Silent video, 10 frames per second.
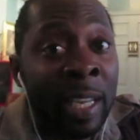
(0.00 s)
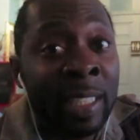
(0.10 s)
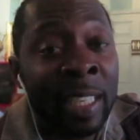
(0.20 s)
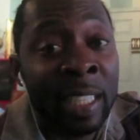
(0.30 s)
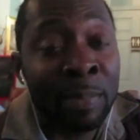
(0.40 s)
It
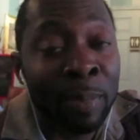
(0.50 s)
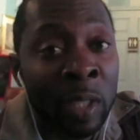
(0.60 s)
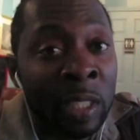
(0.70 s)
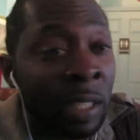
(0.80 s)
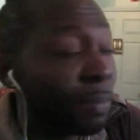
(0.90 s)
takes
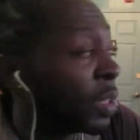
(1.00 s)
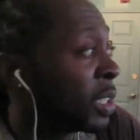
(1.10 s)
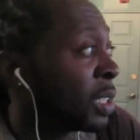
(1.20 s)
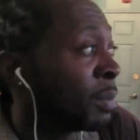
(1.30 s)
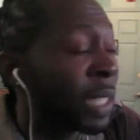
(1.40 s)
months and months,
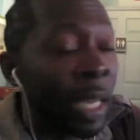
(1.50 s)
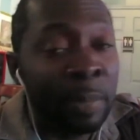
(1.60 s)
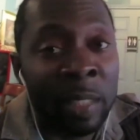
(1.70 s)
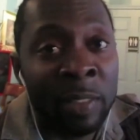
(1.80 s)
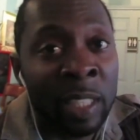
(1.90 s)
sometimes
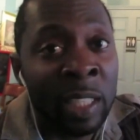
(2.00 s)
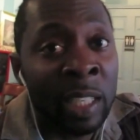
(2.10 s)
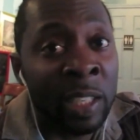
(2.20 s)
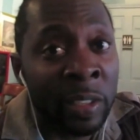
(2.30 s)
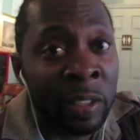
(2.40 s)
even
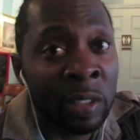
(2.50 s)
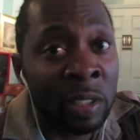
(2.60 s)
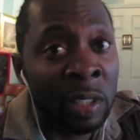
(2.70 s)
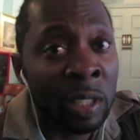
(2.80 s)
years,